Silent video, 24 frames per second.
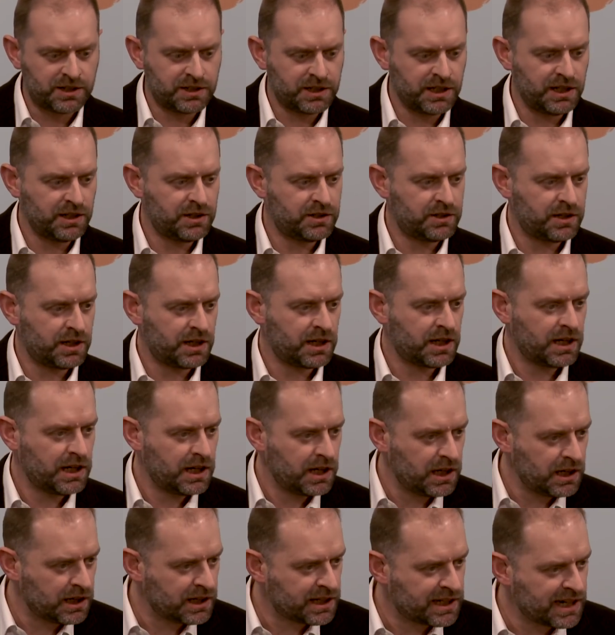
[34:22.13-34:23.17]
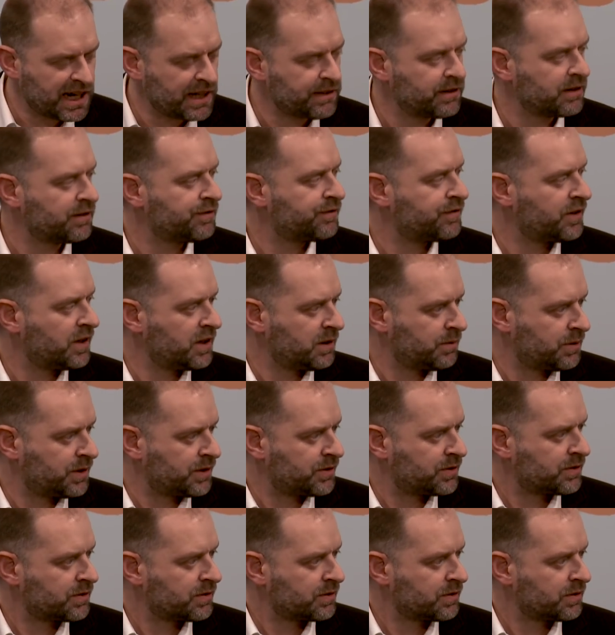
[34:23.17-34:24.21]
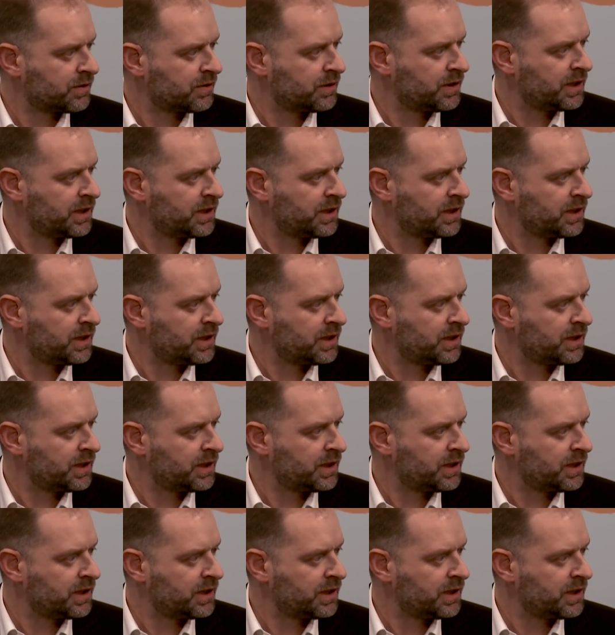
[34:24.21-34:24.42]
teaching. He gathered followers.